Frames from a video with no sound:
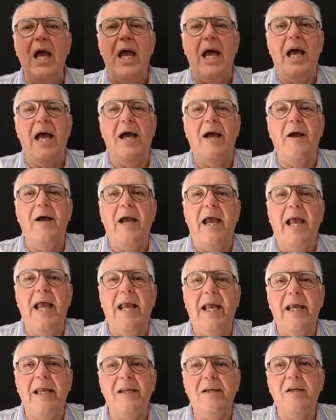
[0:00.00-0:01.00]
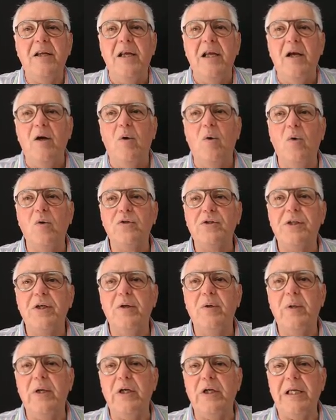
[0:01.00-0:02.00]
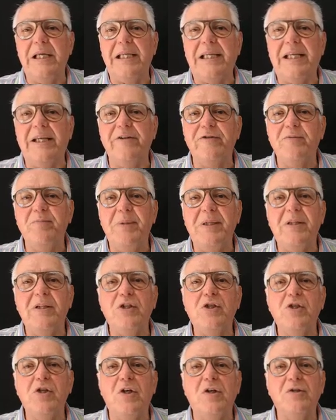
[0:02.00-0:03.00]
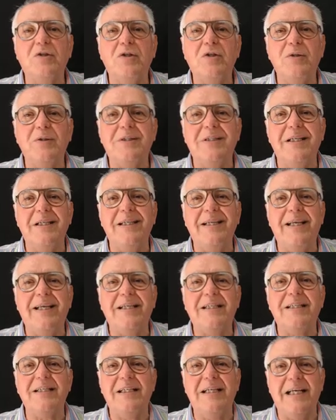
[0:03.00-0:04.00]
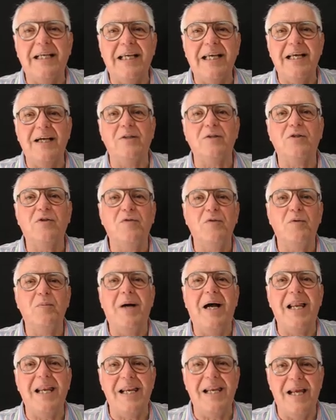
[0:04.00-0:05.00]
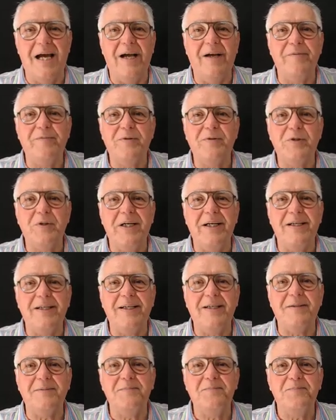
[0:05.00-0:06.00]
Uh, and also it, it gives me the chance to select accounts for my live trading.